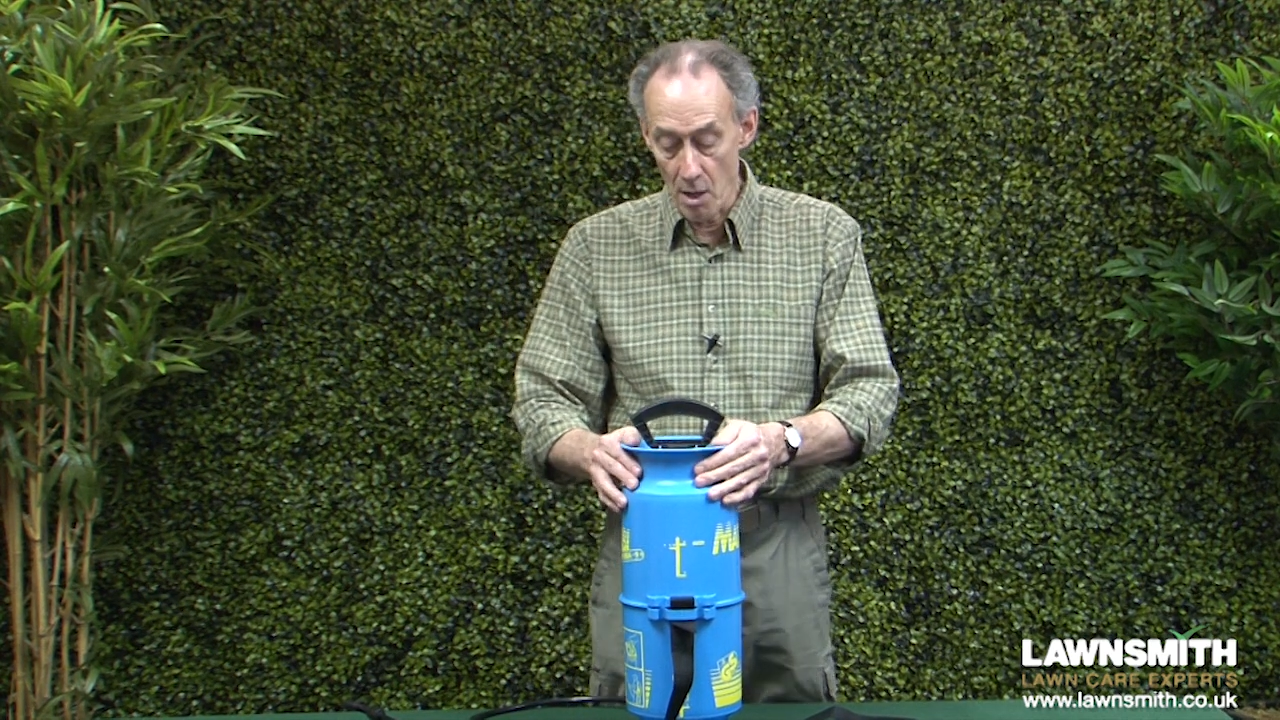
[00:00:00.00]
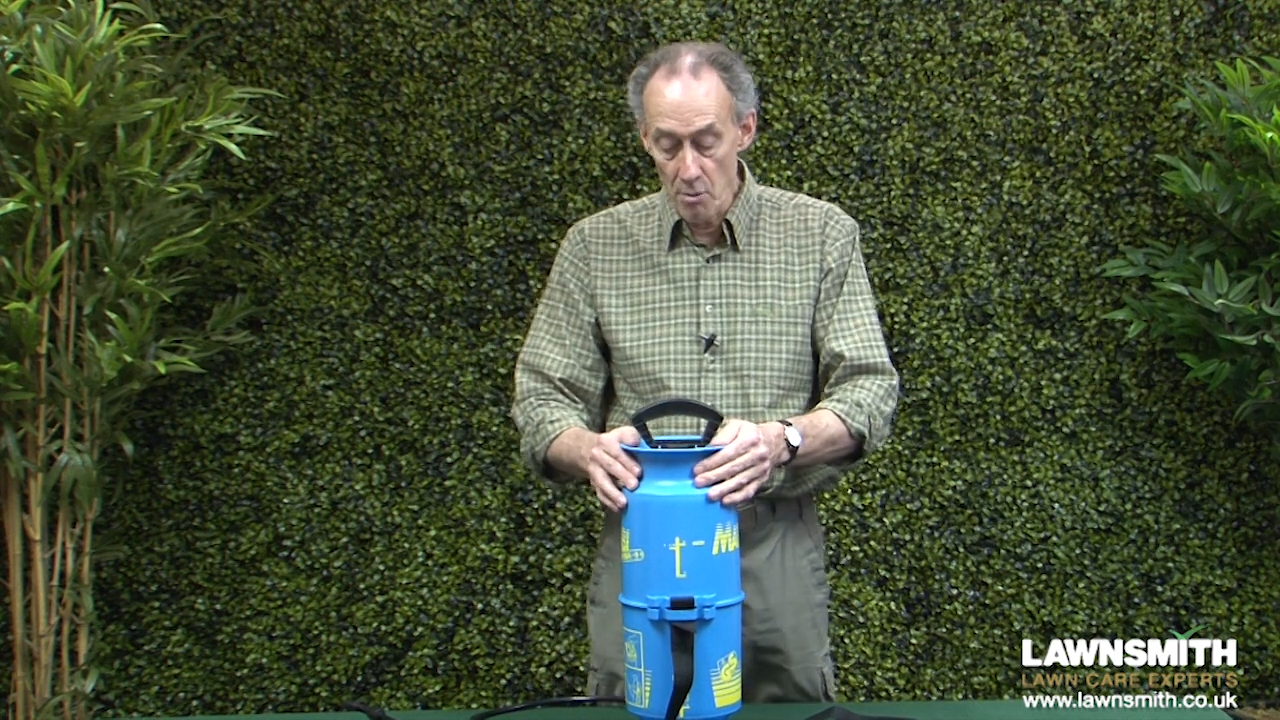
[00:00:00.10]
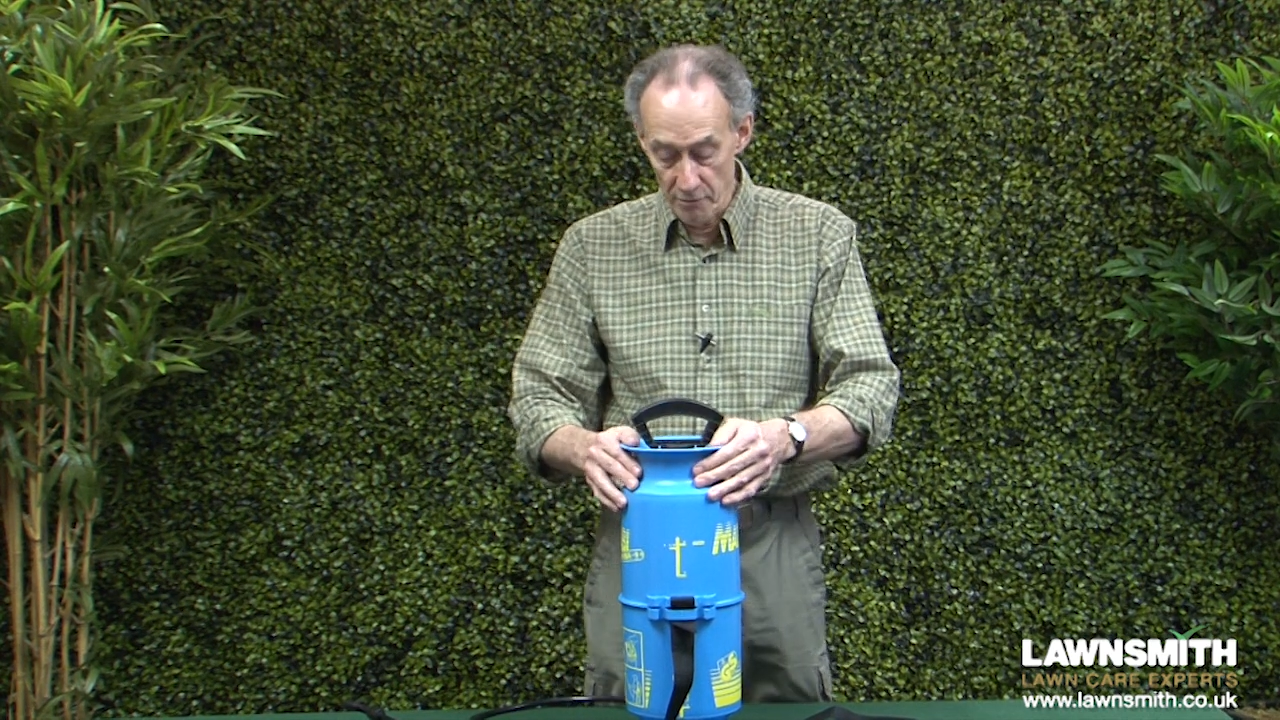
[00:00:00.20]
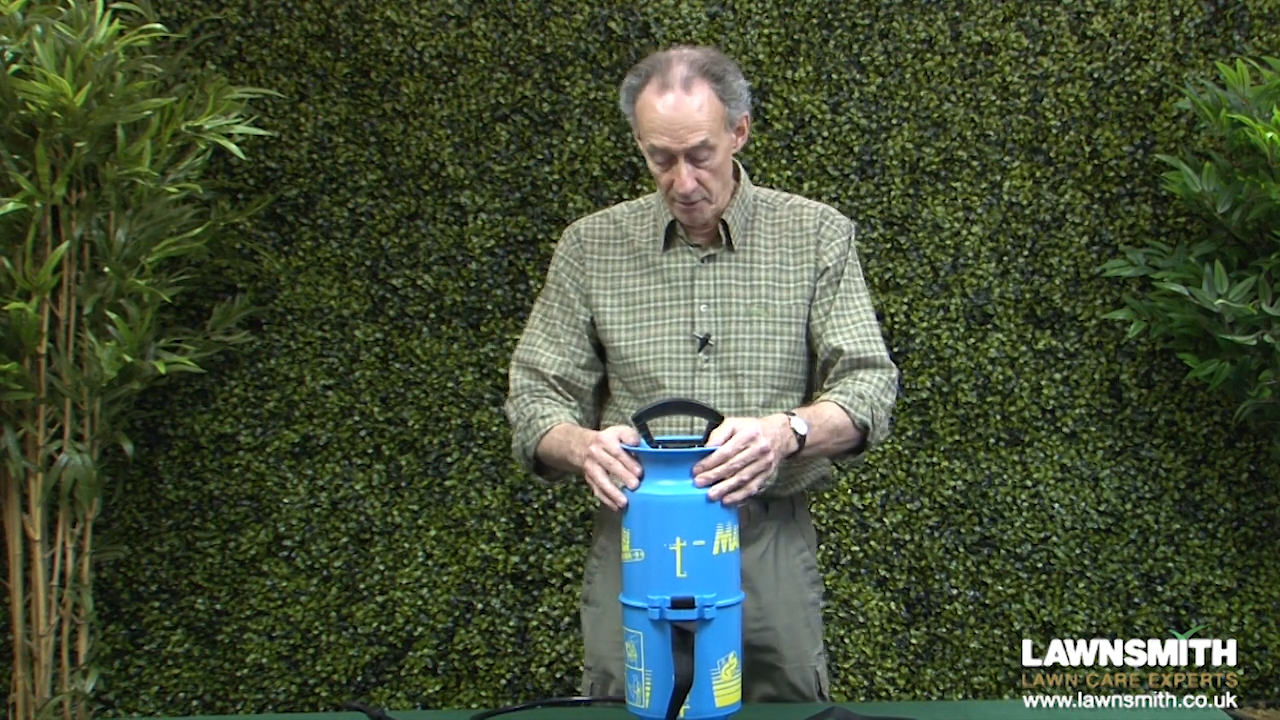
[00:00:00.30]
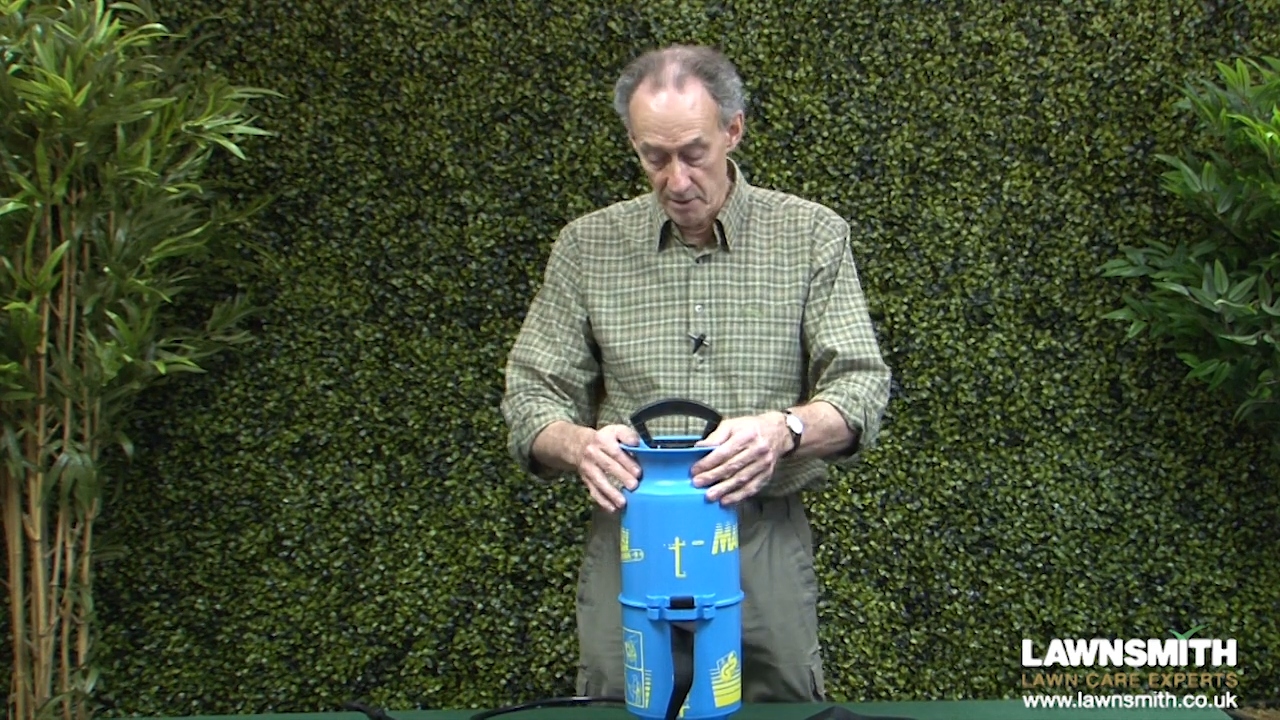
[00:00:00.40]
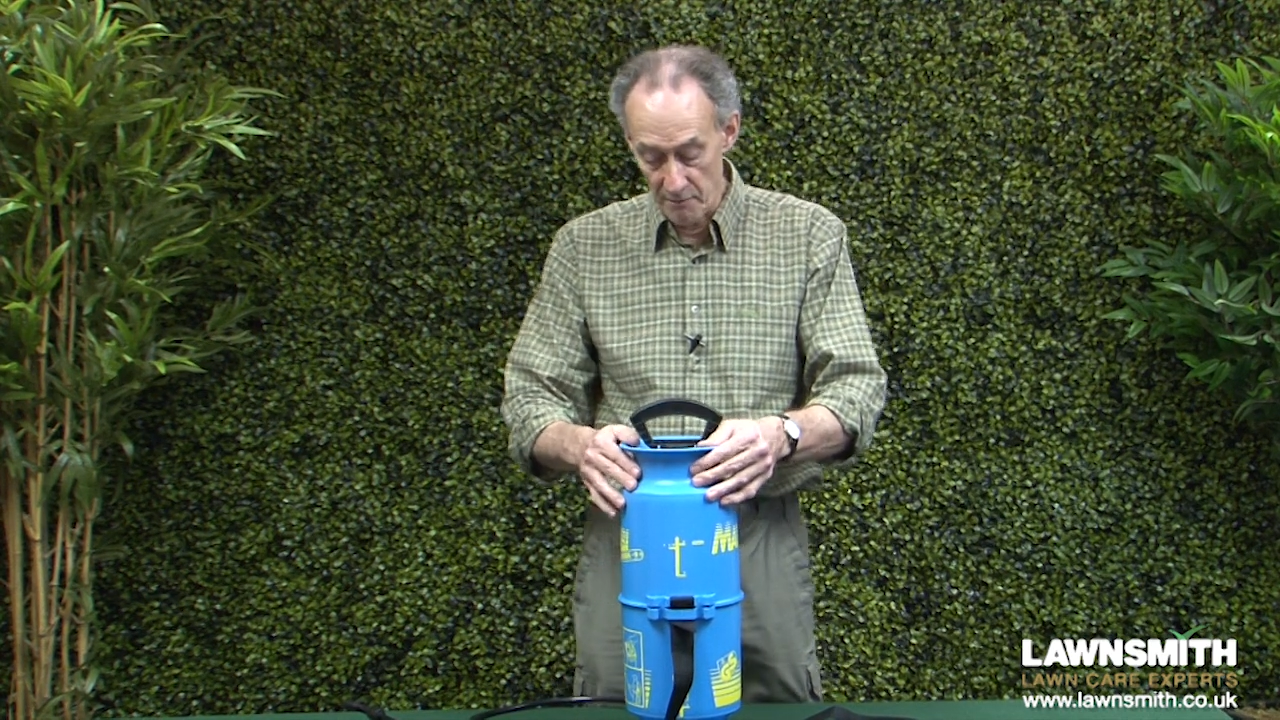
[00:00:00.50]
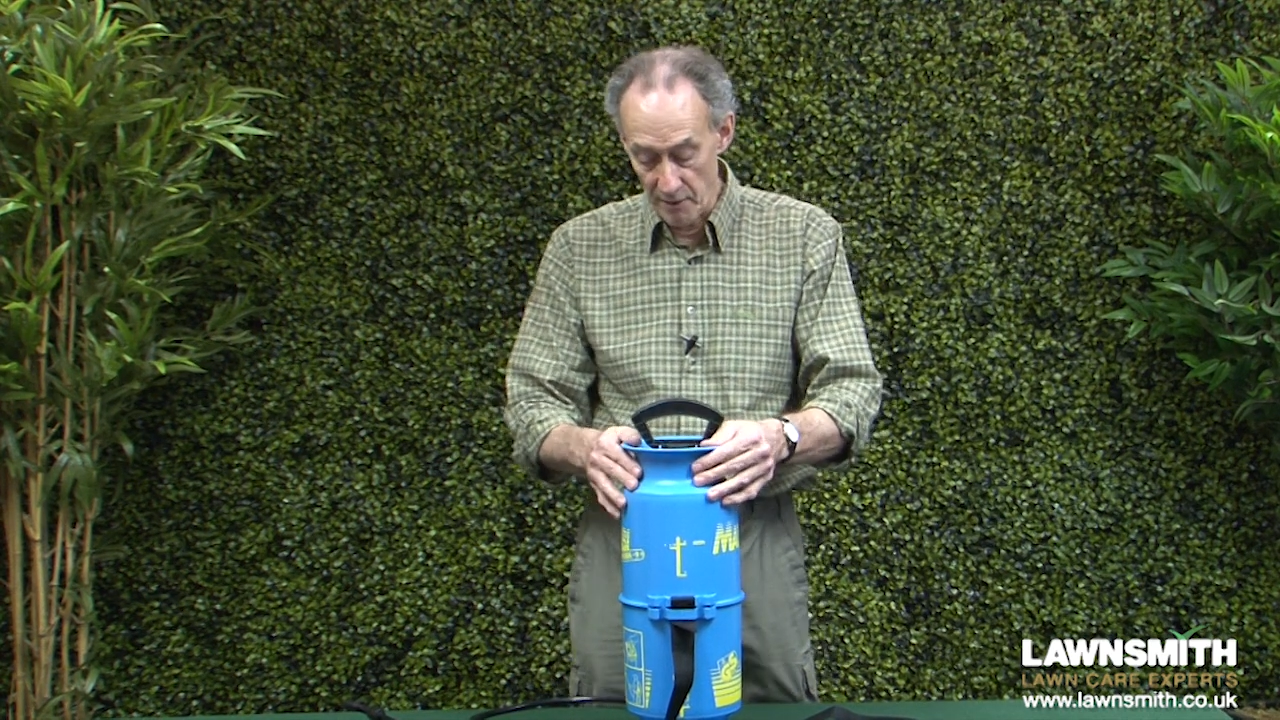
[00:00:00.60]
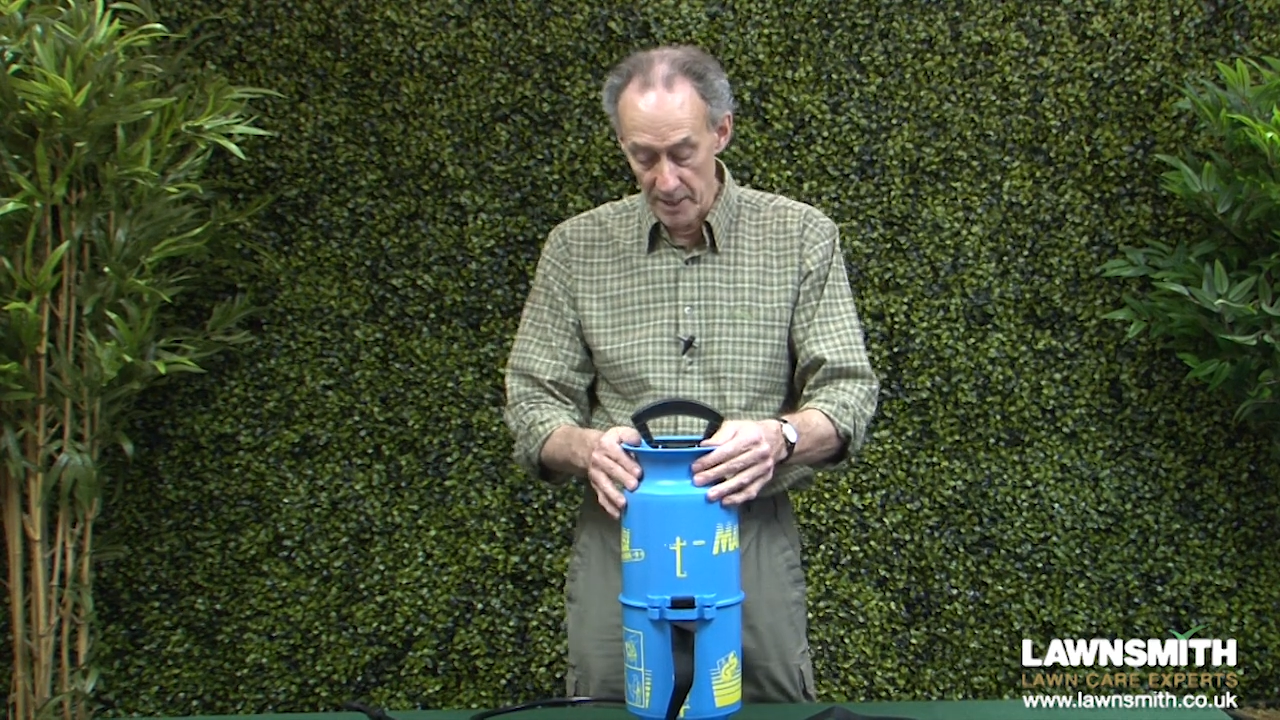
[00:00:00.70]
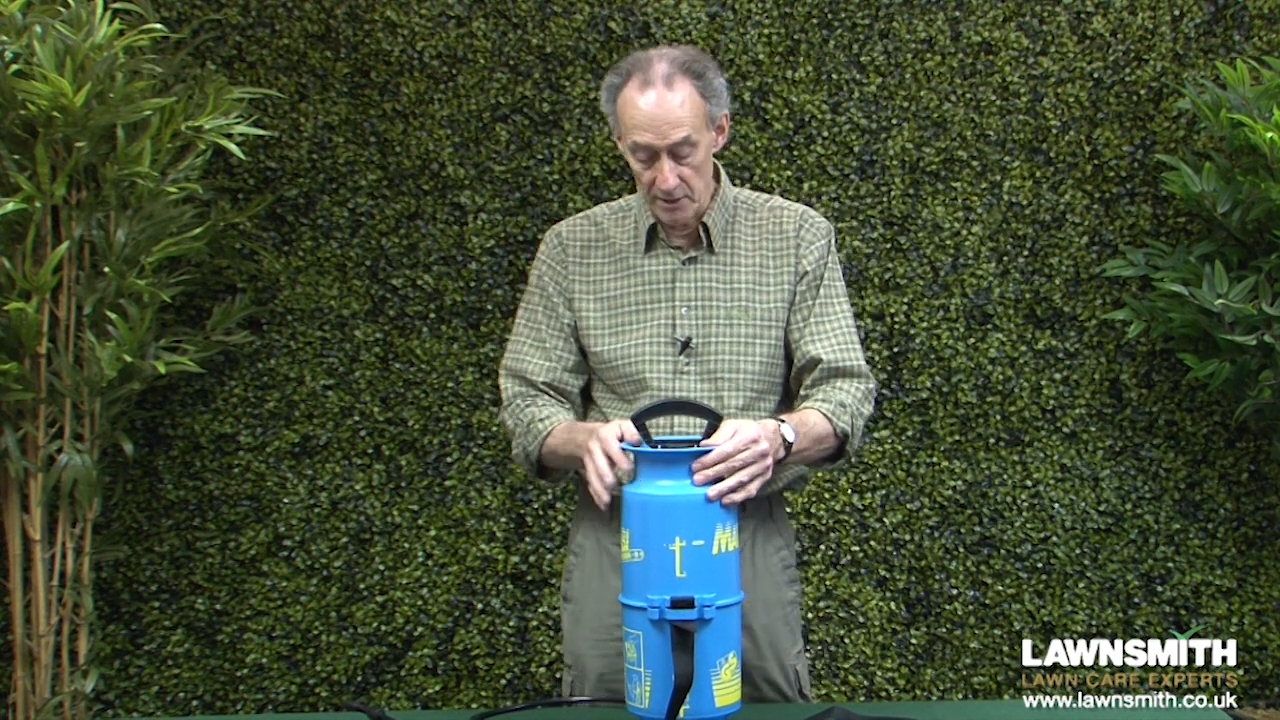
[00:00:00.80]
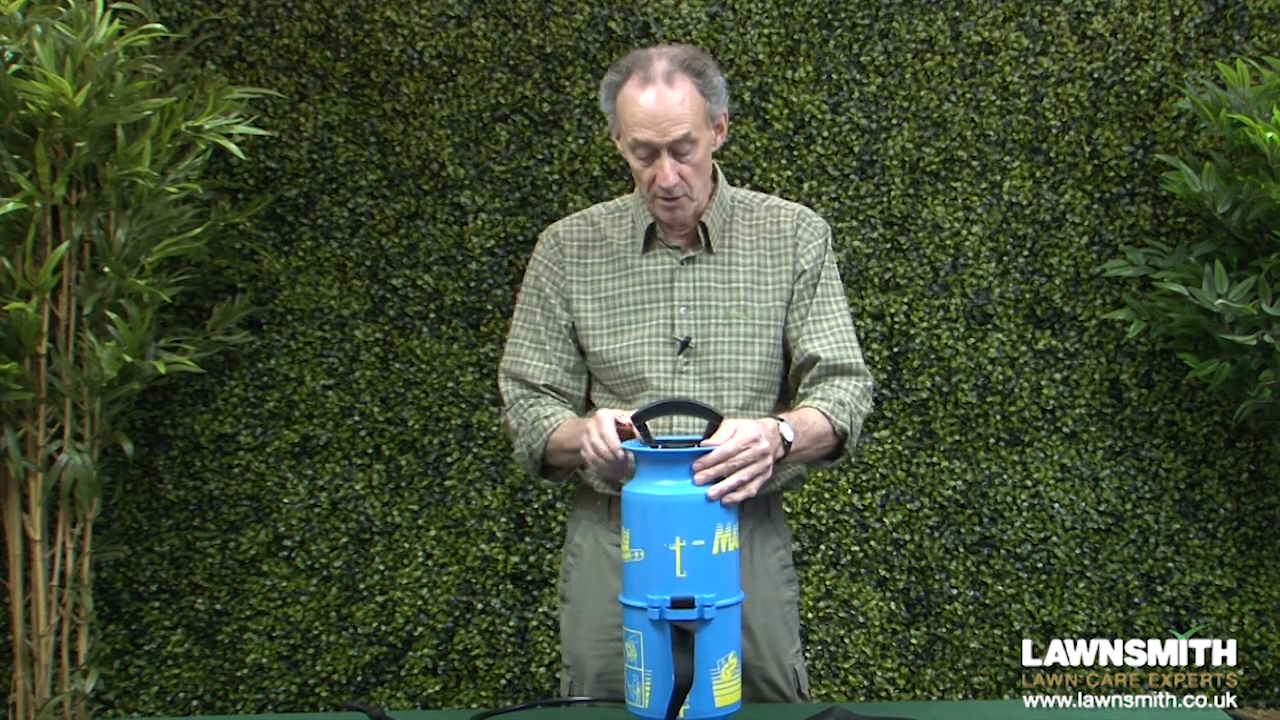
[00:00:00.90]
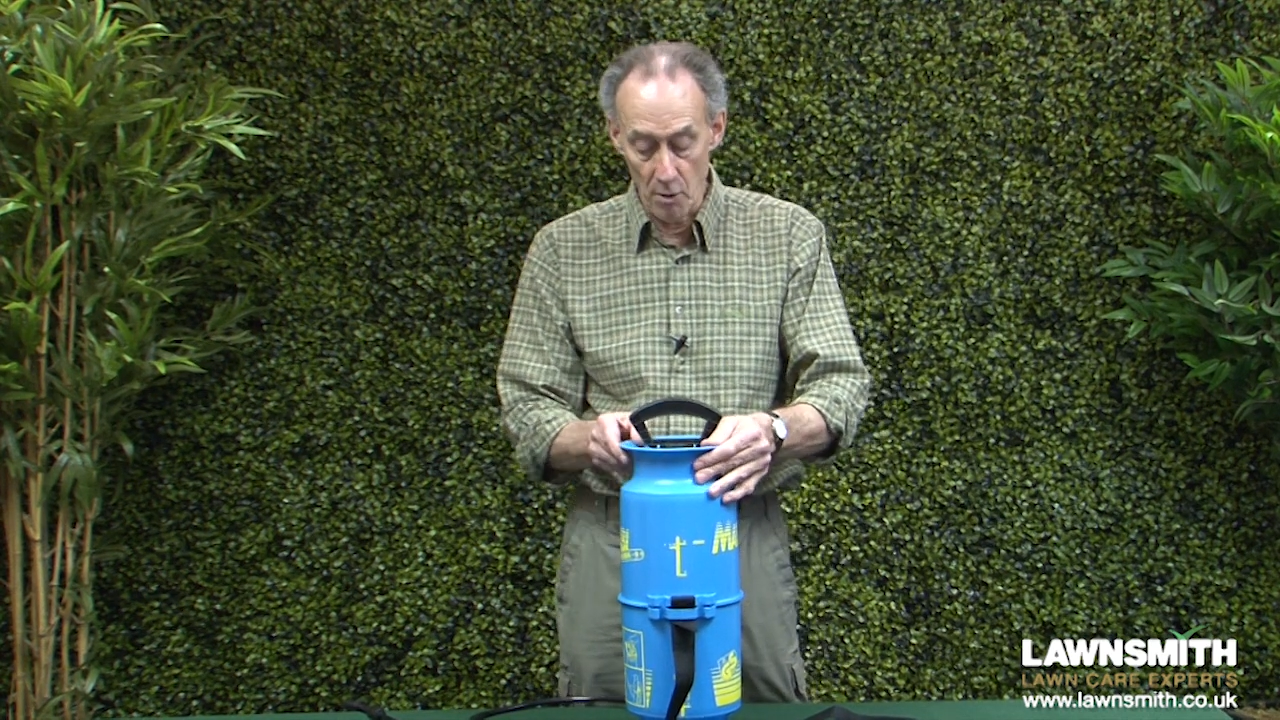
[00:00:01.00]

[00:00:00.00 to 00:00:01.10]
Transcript: overinflate